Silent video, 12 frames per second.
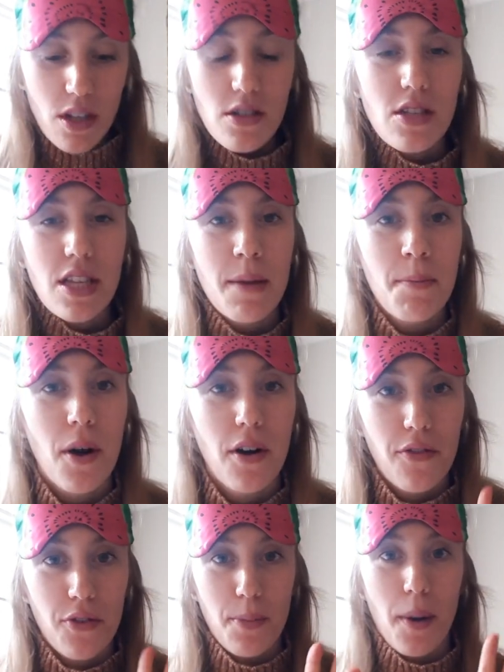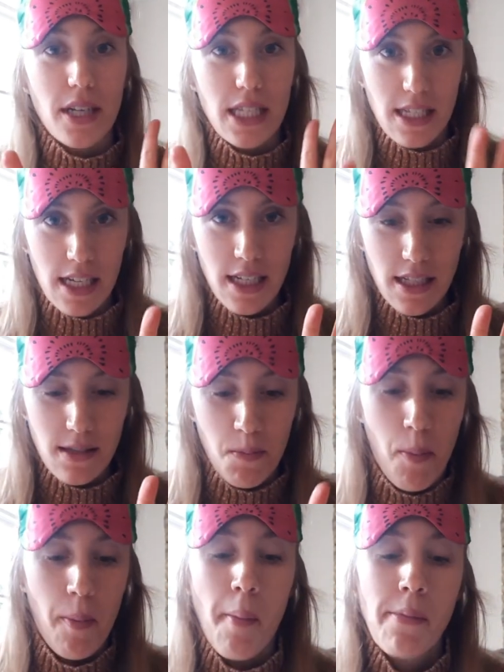So then for part 6,
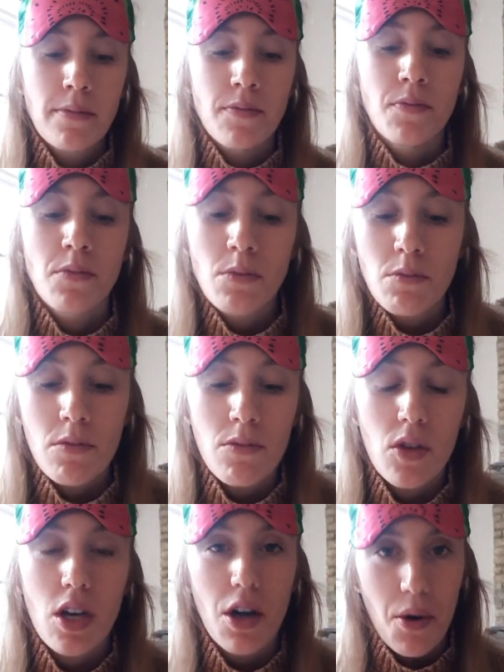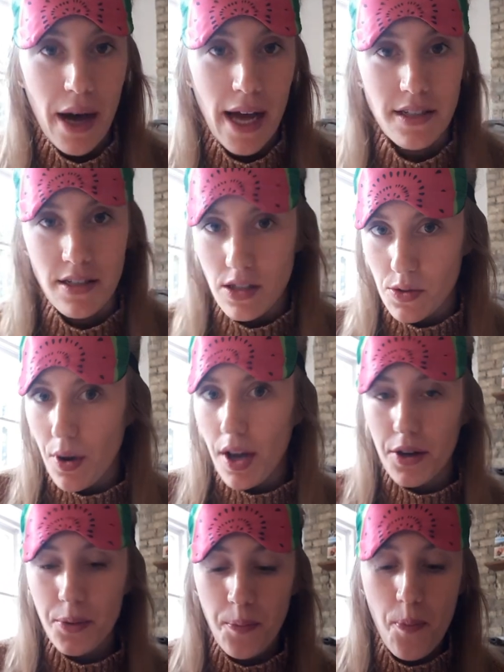go ahead and
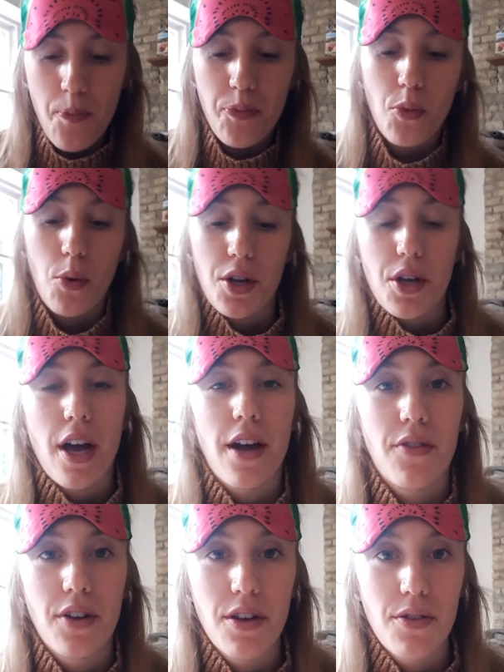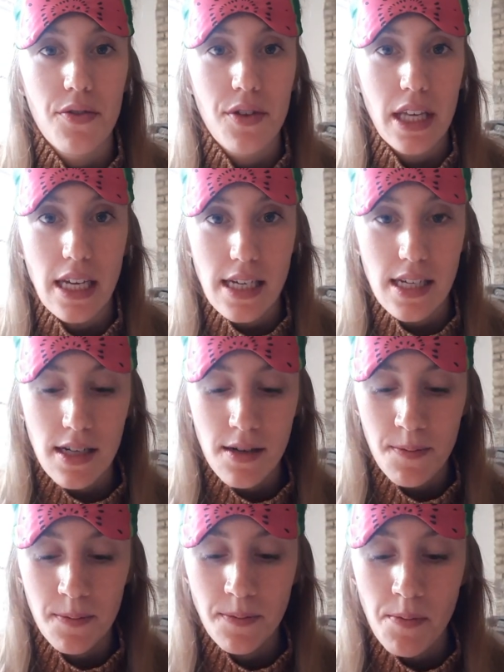swallow whatever you've eaten.
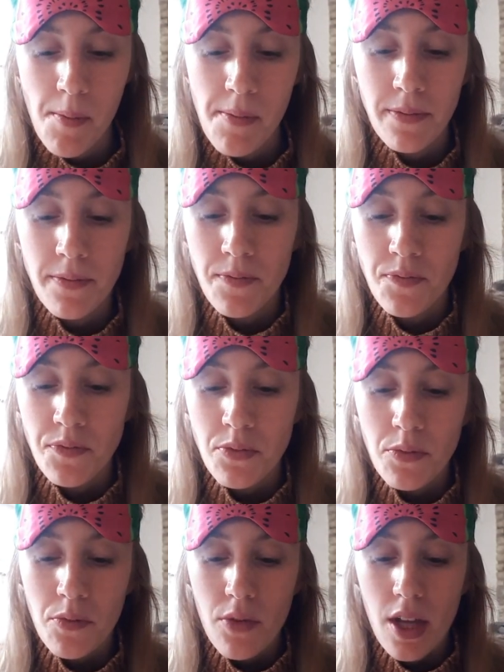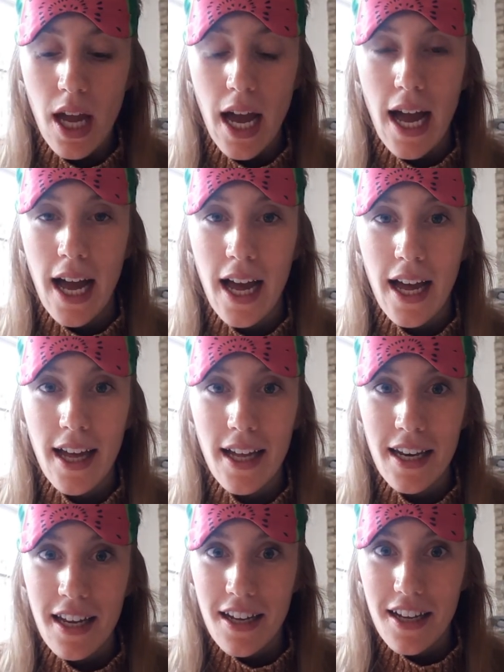
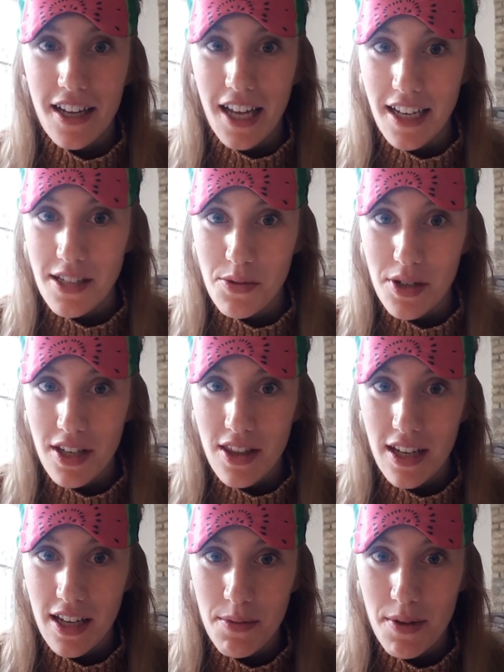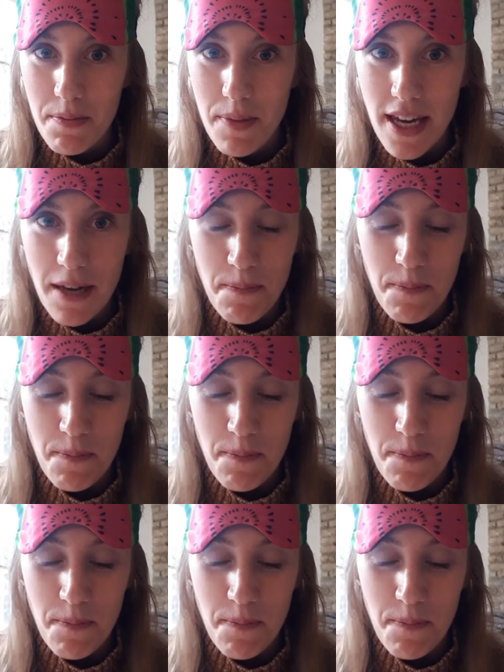And guess what you think it might be?